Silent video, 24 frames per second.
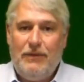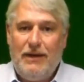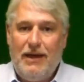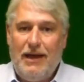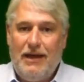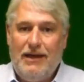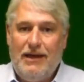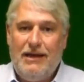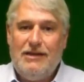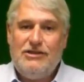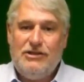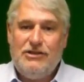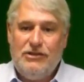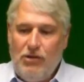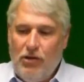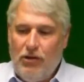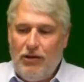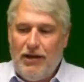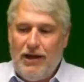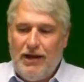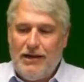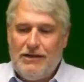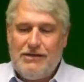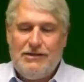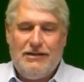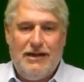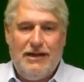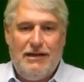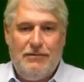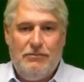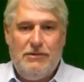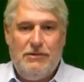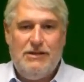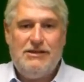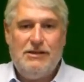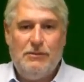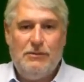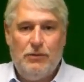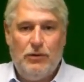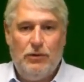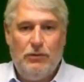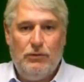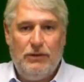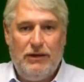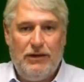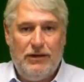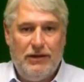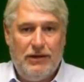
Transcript: and it's not actually miscible with